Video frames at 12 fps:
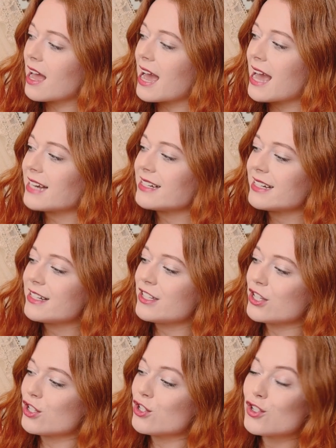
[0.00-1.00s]
and
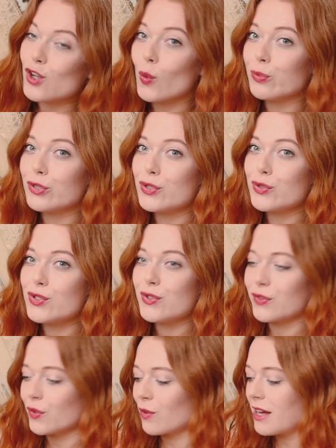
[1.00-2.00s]
it's just so
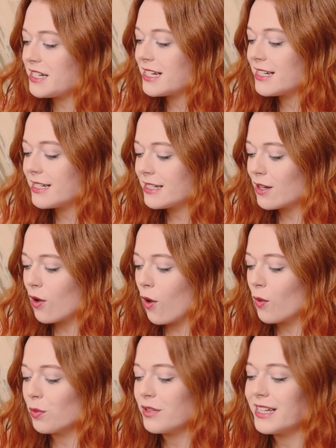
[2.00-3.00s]
beautiful I didn't
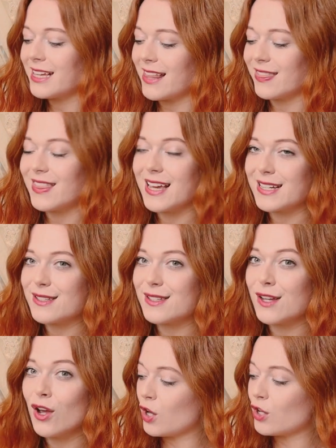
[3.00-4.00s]
only get
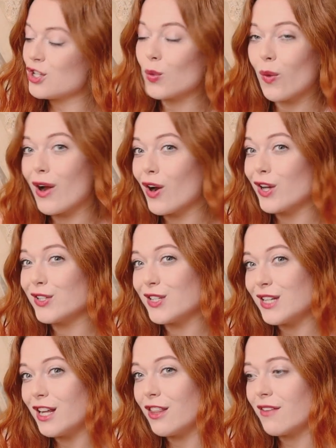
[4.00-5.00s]
this to wear
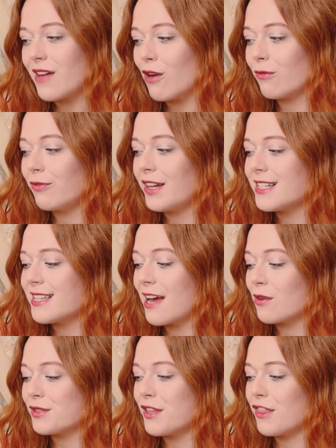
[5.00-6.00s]
underneath of outfits
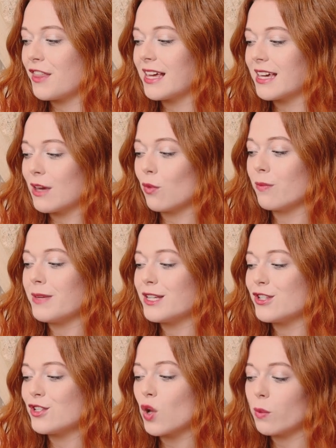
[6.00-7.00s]
I also think it would be
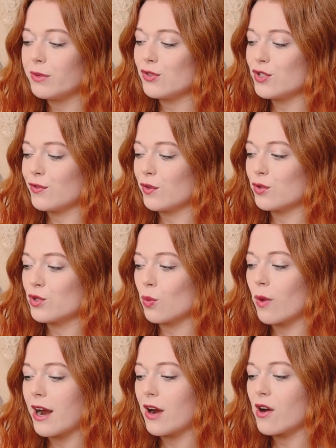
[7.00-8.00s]
so beautiful to
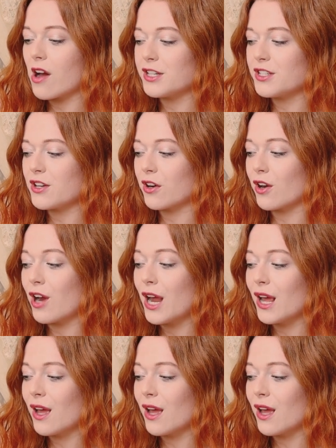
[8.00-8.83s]
wear under